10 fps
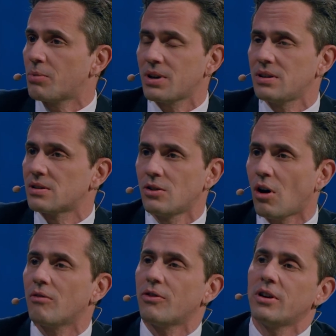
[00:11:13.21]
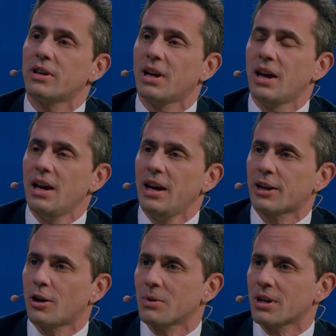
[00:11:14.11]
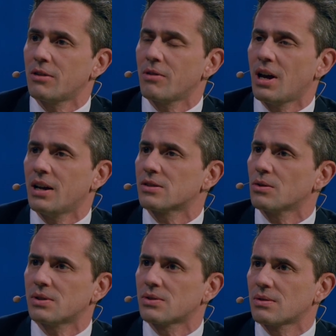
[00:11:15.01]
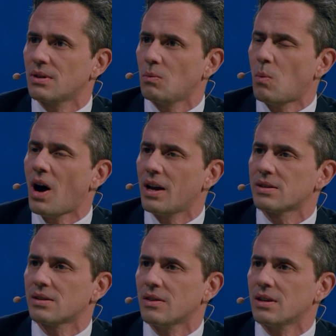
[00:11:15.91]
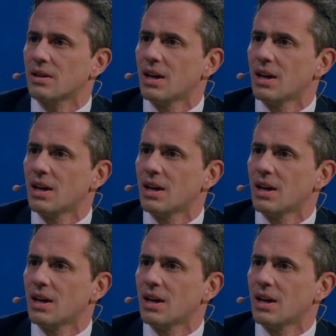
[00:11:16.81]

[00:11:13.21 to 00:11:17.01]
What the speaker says: Britain is not very economically reliant. So why is it that...